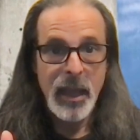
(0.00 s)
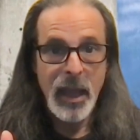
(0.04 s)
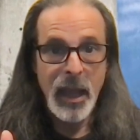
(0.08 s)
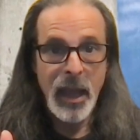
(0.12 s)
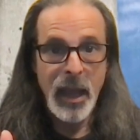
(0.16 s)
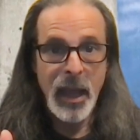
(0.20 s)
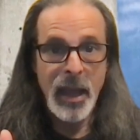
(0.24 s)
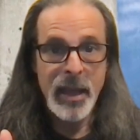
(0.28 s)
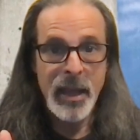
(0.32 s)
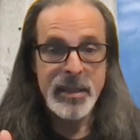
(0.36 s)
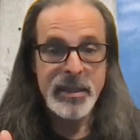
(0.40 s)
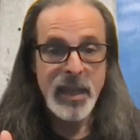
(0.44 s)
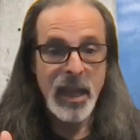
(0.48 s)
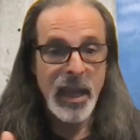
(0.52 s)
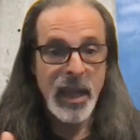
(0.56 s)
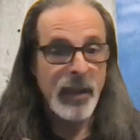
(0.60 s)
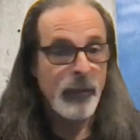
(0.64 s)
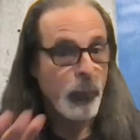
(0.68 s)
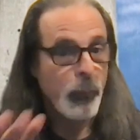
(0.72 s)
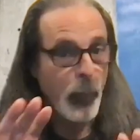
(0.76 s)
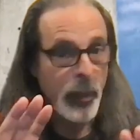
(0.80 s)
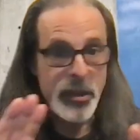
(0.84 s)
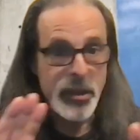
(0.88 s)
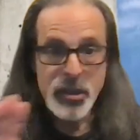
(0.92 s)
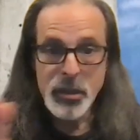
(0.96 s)
as I
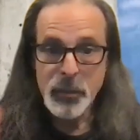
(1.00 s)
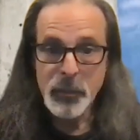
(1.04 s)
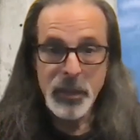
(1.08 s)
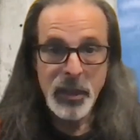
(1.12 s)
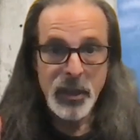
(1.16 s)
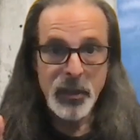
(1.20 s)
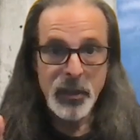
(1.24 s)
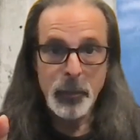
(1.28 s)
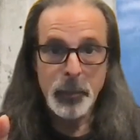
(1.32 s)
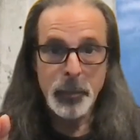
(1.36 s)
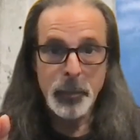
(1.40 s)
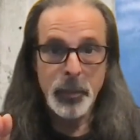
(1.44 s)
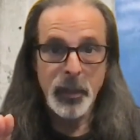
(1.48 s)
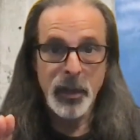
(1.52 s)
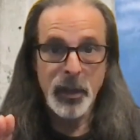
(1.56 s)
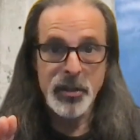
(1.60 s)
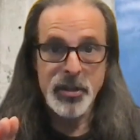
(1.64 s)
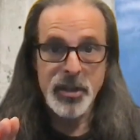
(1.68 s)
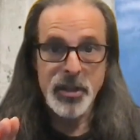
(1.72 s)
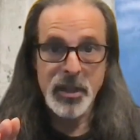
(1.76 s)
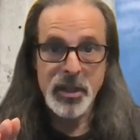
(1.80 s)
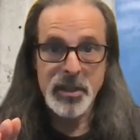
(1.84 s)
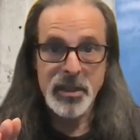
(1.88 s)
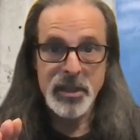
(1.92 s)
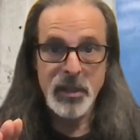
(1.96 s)
have way too many other
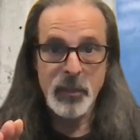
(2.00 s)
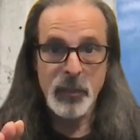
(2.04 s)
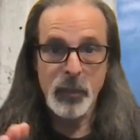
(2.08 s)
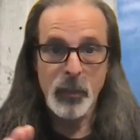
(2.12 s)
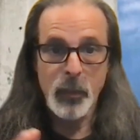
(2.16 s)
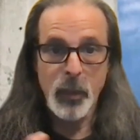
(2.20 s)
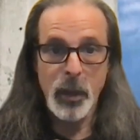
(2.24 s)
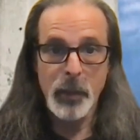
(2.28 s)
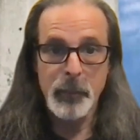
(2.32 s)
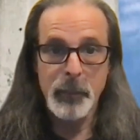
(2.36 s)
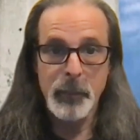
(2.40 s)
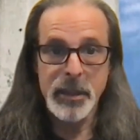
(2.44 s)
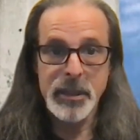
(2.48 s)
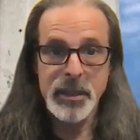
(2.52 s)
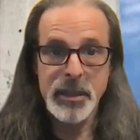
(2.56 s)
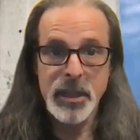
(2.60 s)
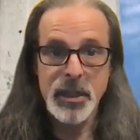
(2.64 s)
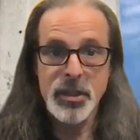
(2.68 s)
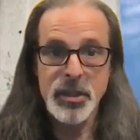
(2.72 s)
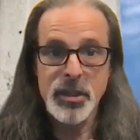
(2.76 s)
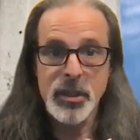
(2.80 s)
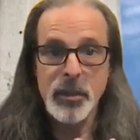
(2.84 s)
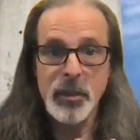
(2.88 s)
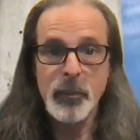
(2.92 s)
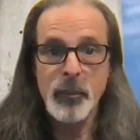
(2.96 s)
projects that require my
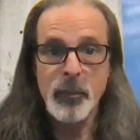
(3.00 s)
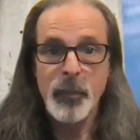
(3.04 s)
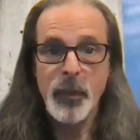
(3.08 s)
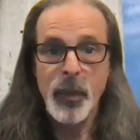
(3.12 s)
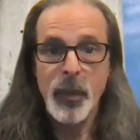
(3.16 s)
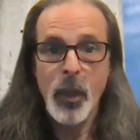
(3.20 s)
attention,